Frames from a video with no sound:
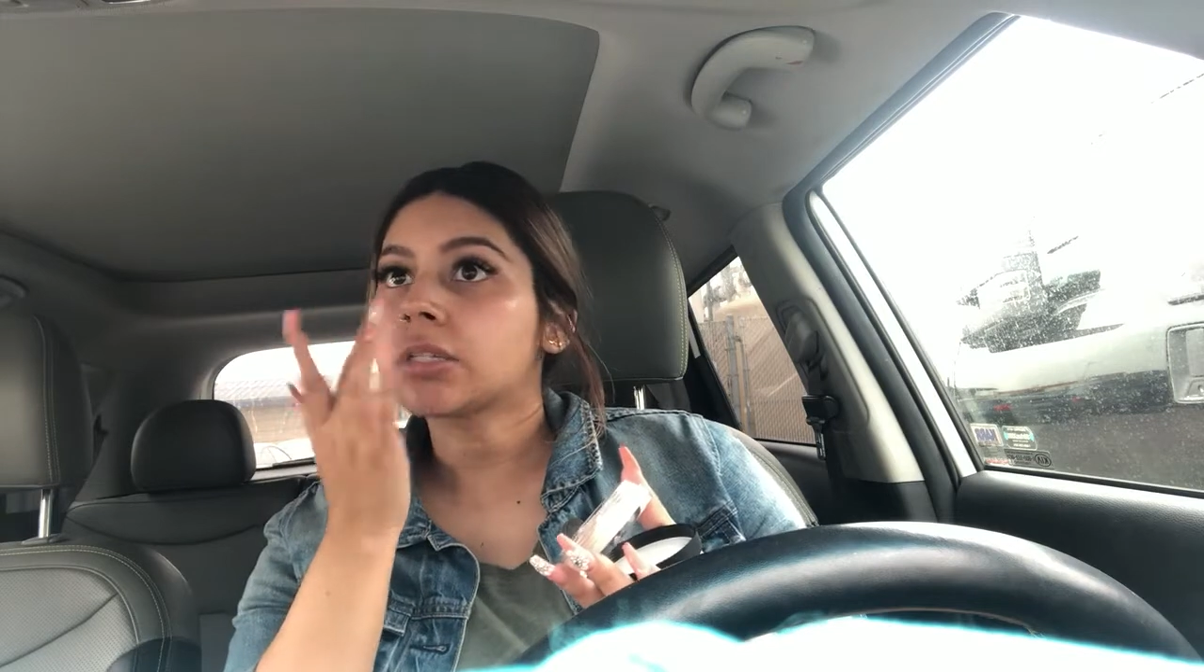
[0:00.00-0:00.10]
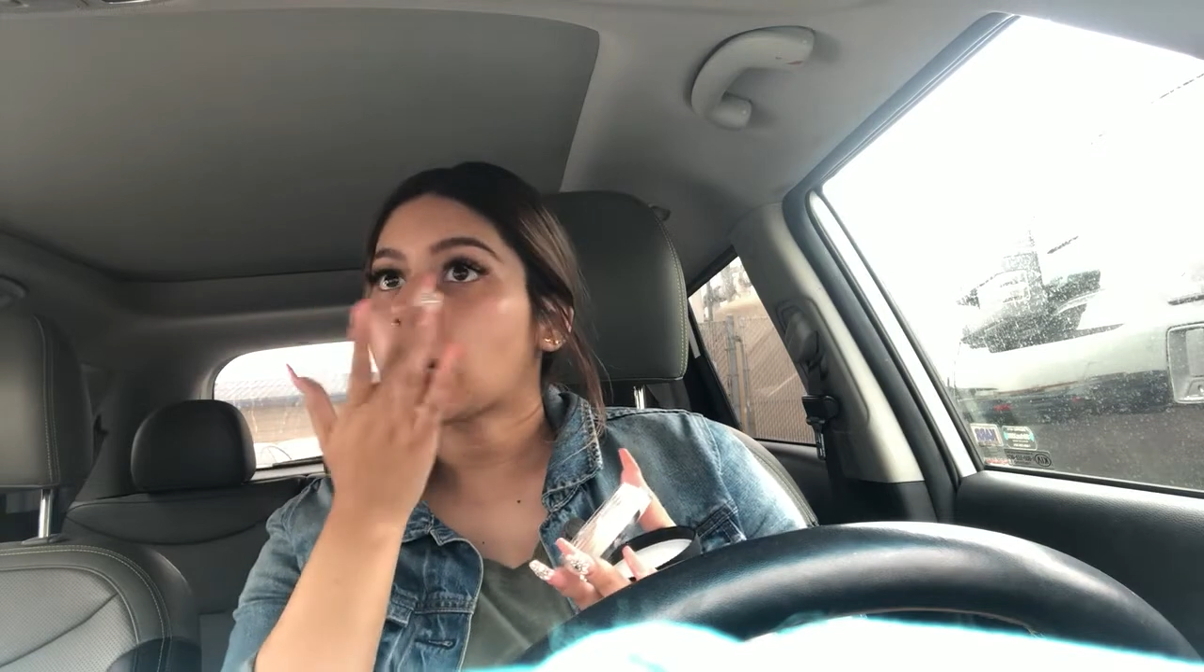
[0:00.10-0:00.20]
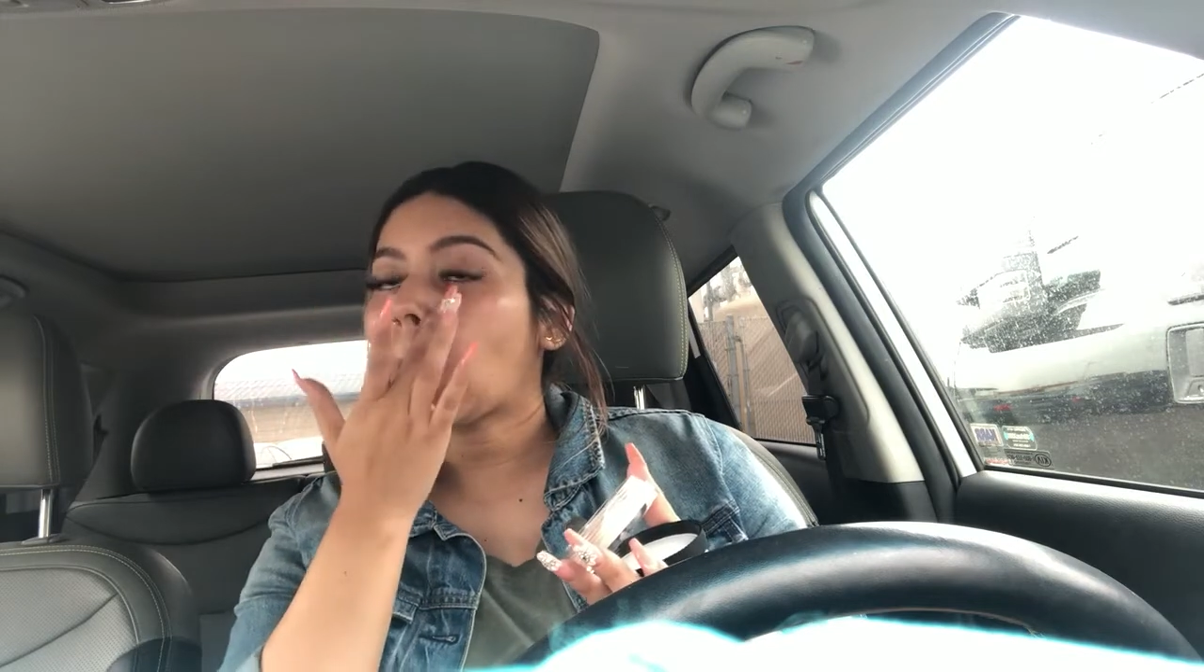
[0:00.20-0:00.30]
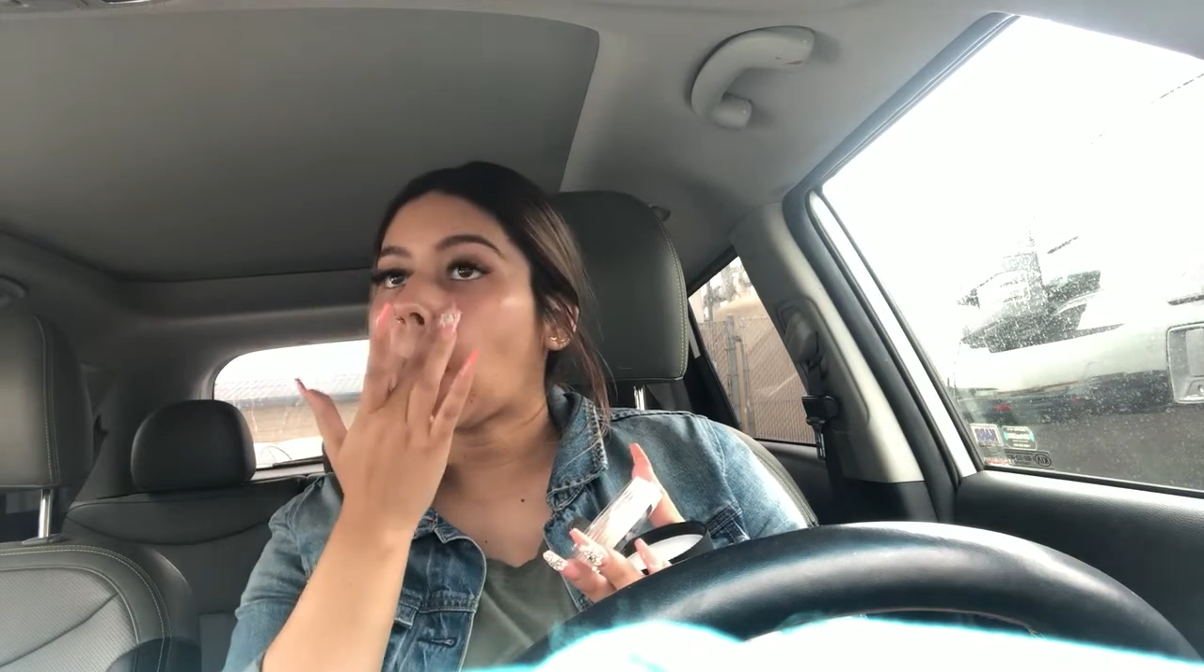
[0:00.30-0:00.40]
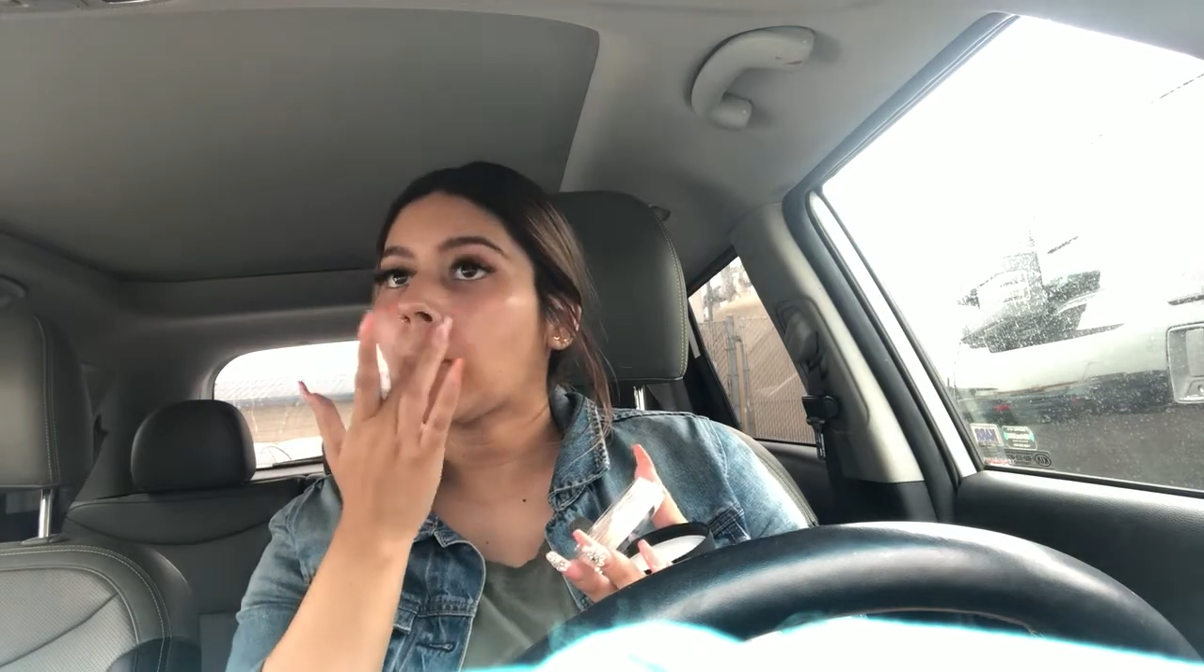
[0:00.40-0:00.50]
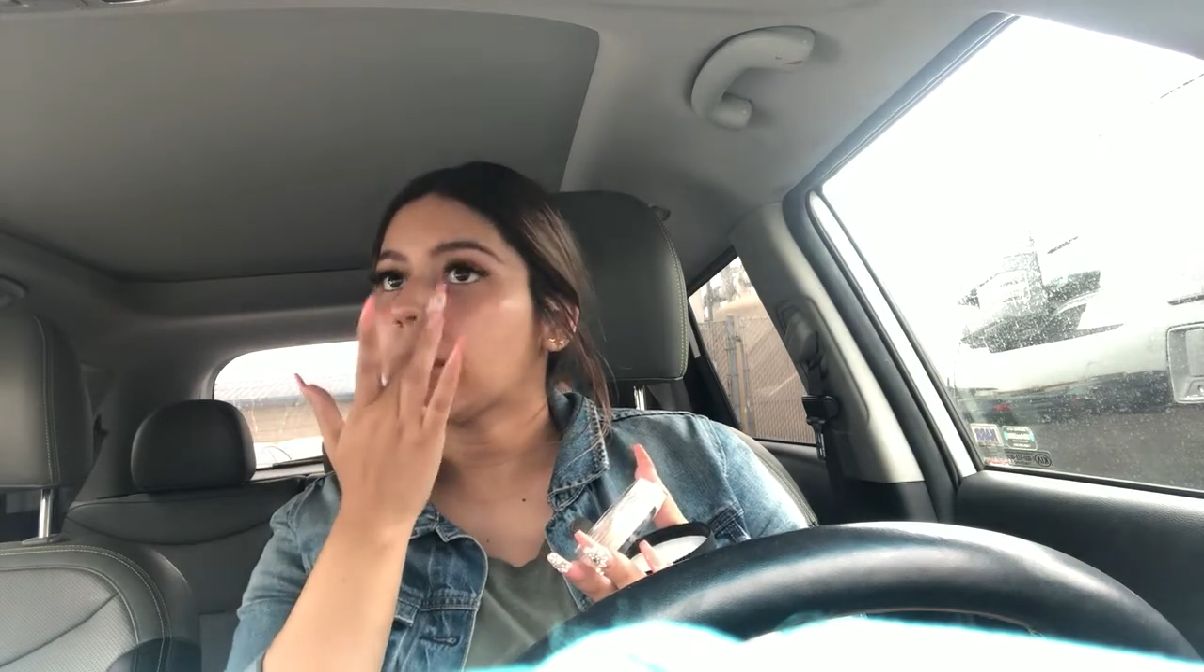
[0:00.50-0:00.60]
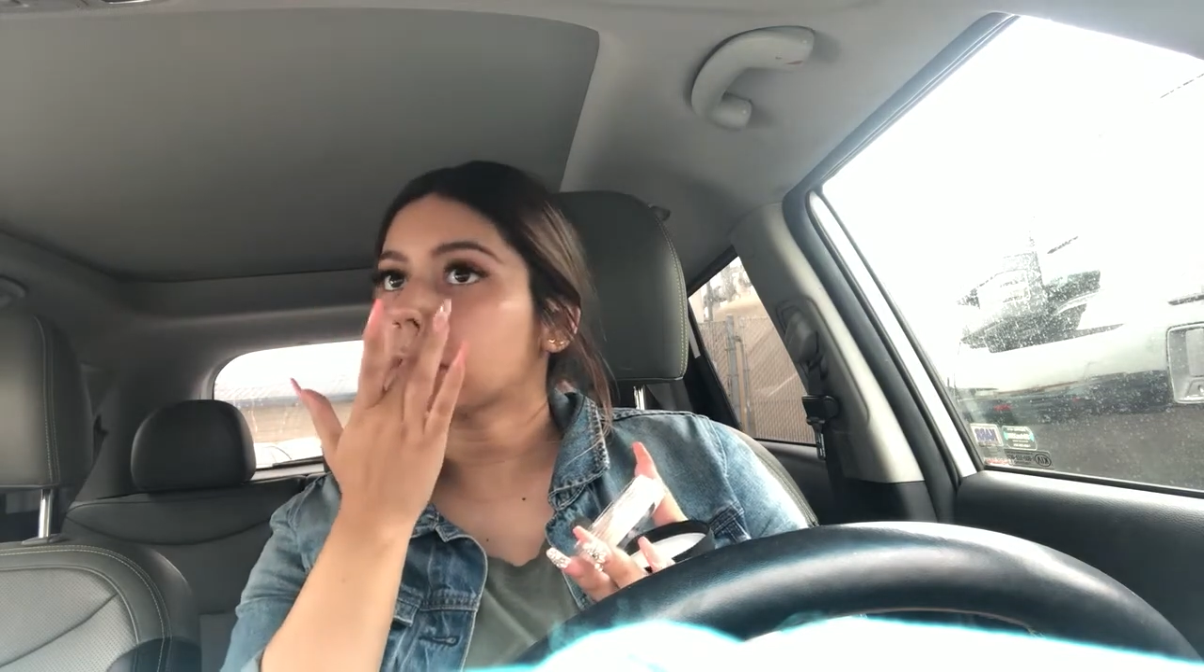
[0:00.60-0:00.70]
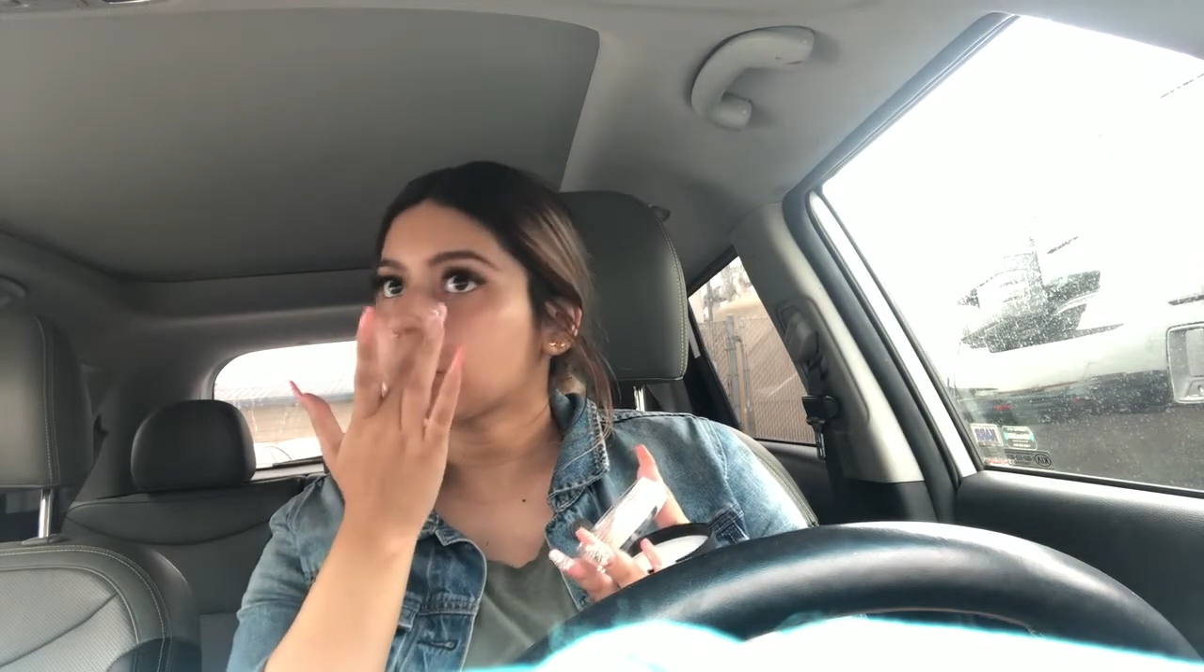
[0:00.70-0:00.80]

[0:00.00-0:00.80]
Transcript: so I'm not